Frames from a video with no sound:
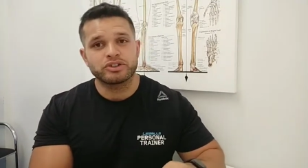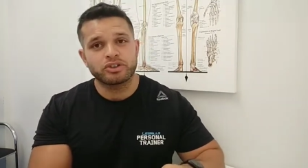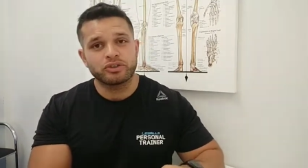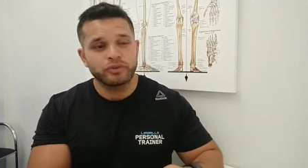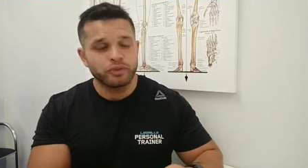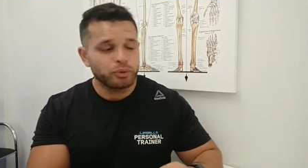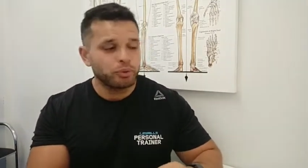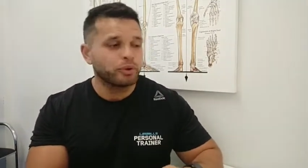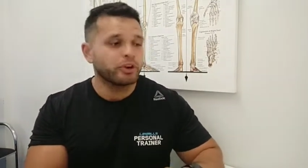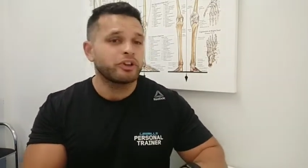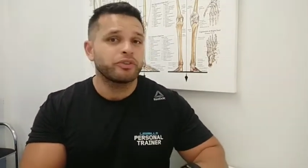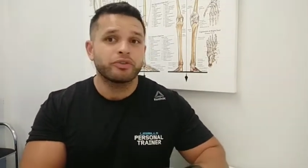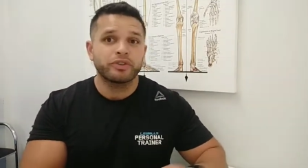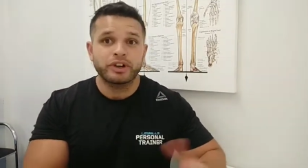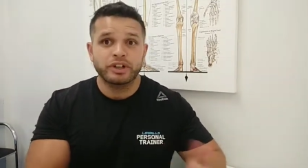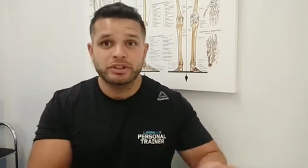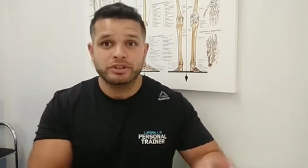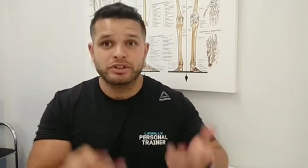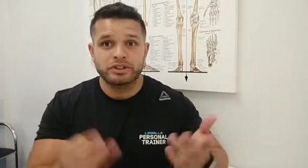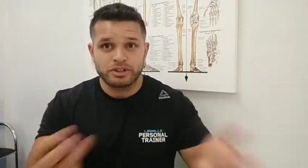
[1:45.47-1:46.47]
So if you want to
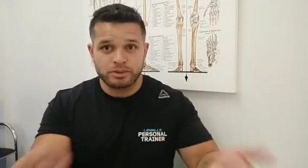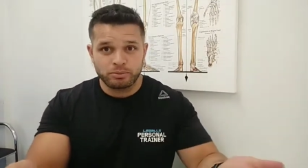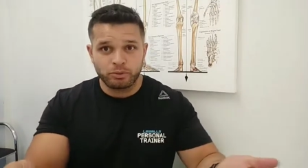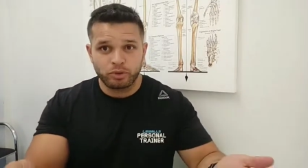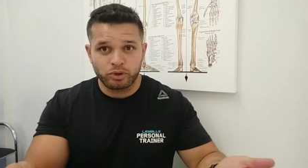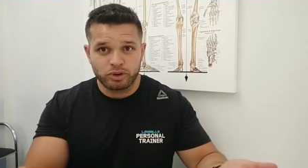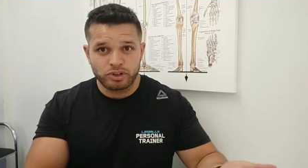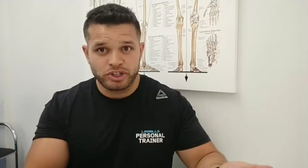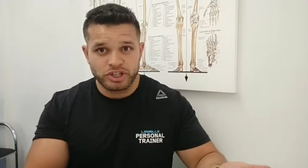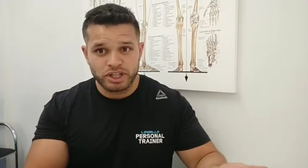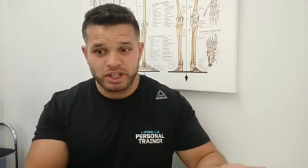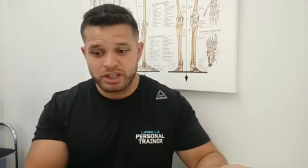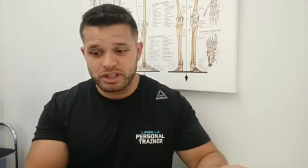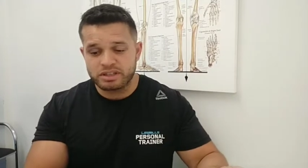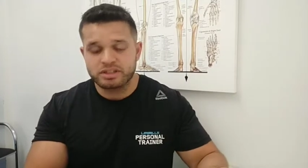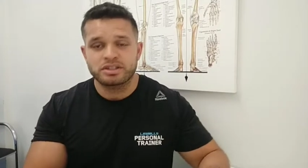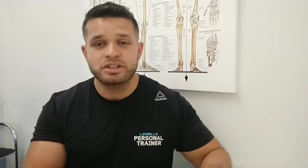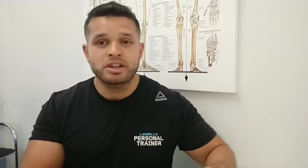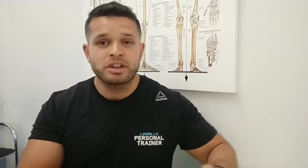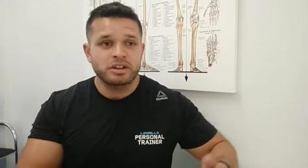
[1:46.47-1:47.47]
fit into smaller
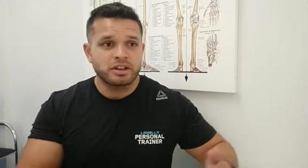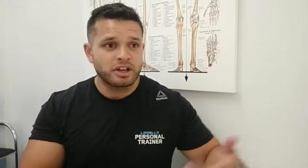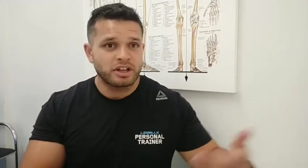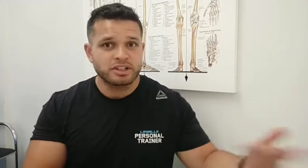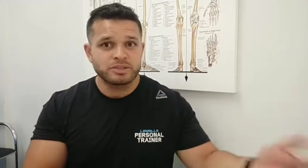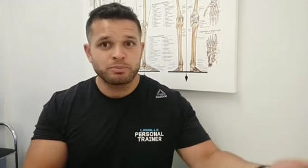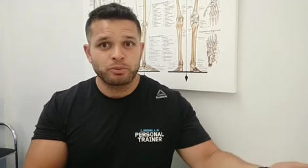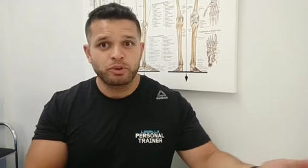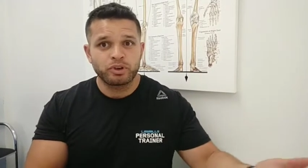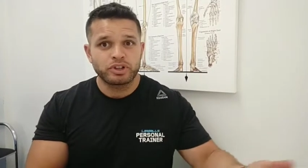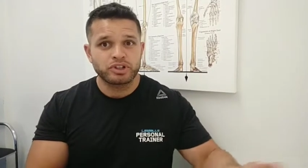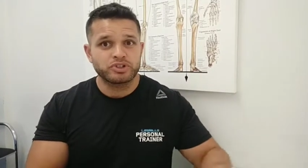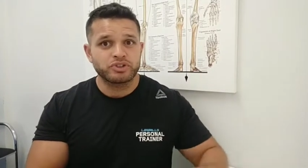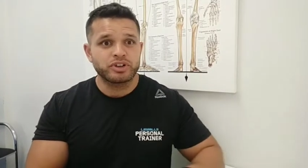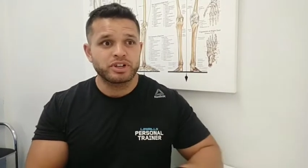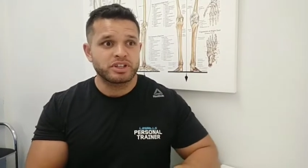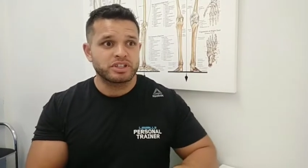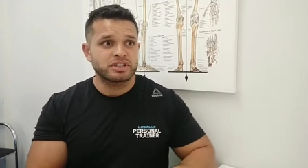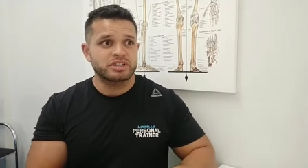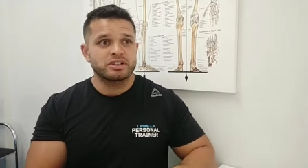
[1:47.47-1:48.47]
jeans, a smaller
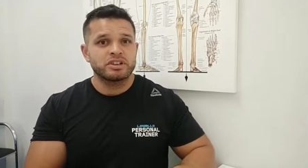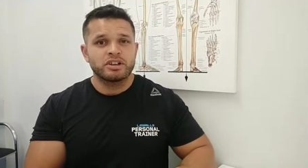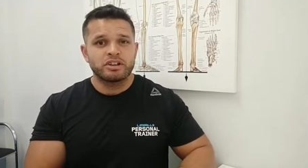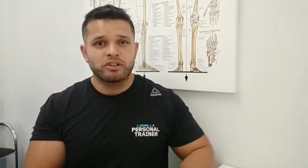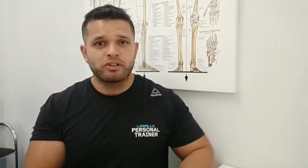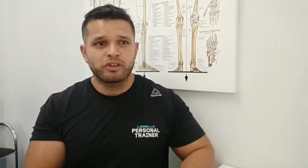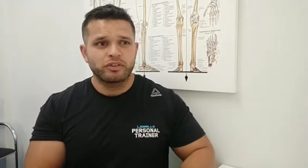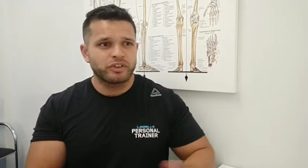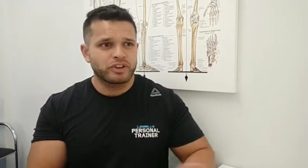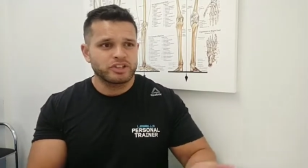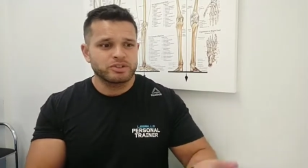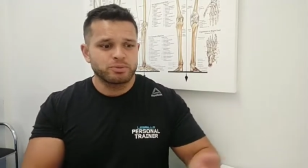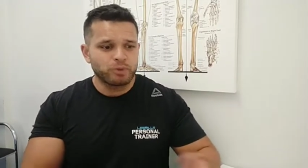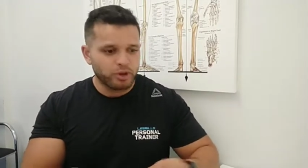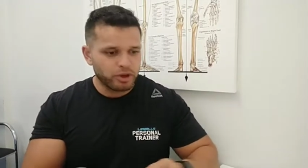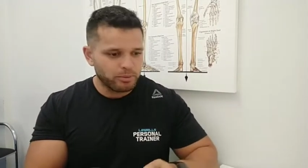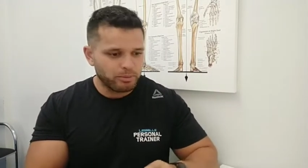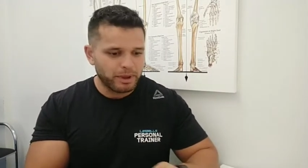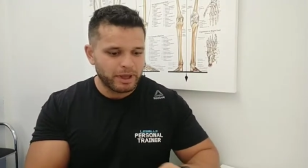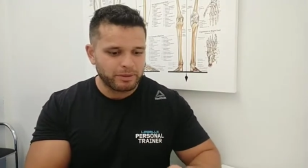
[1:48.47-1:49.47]
dress, or even a
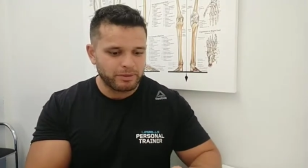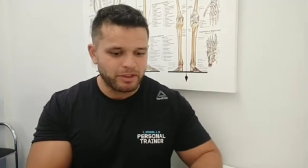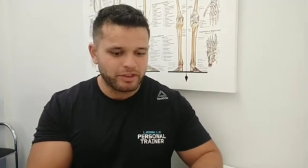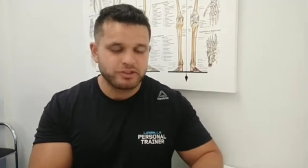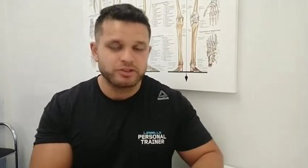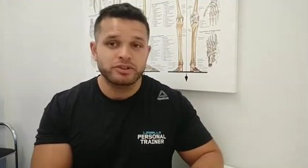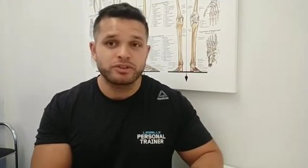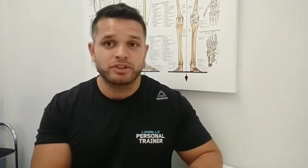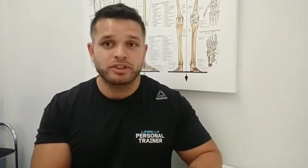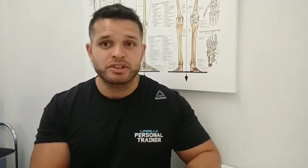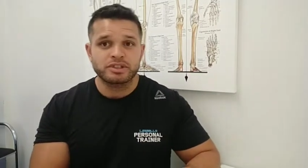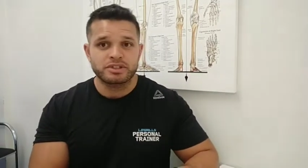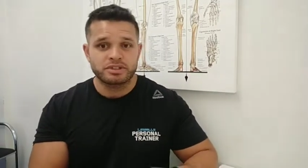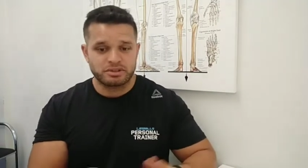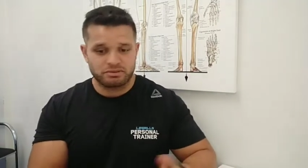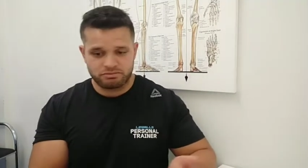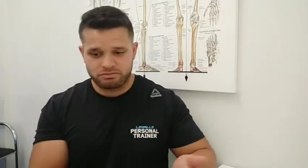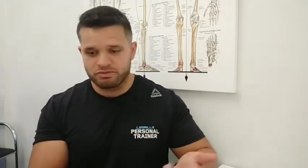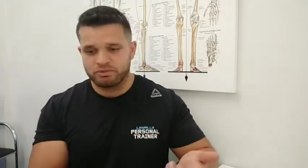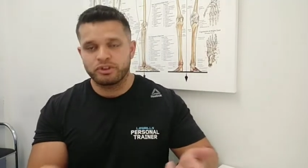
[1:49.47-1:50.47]
smaller bathing suit
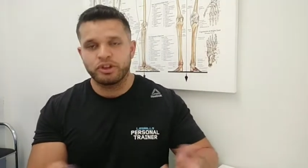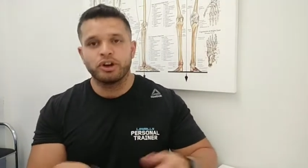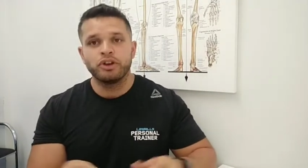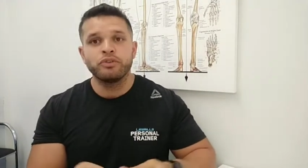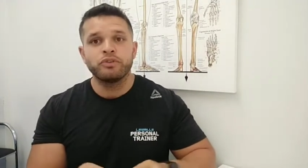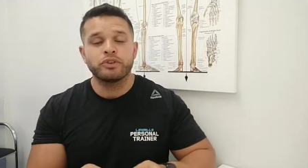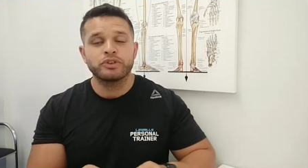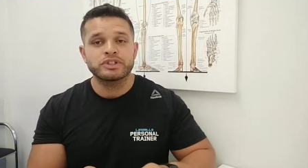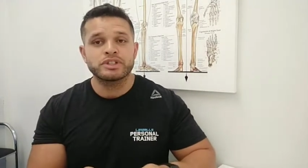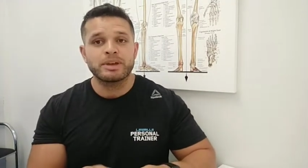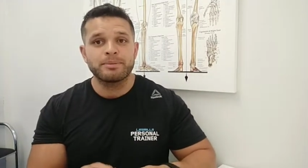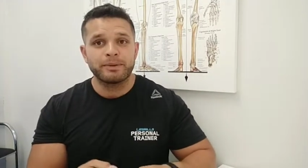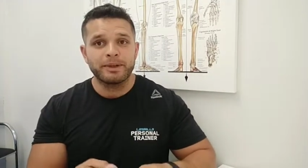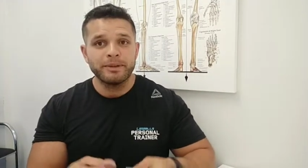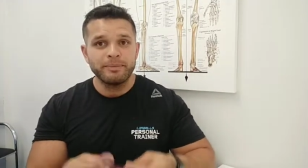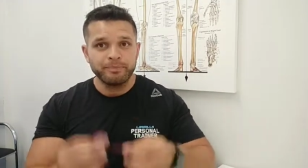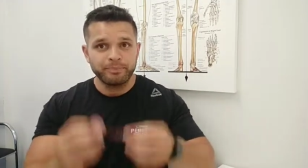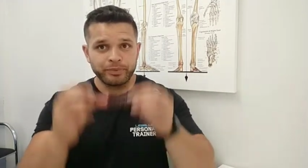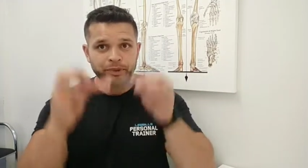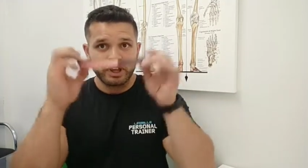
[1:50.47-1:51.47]
this, you know, for
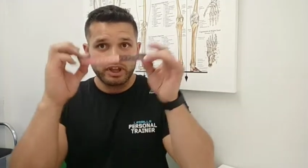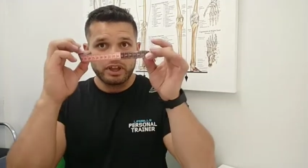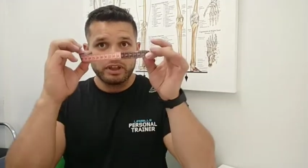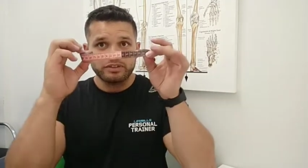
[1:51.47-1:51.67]
summer,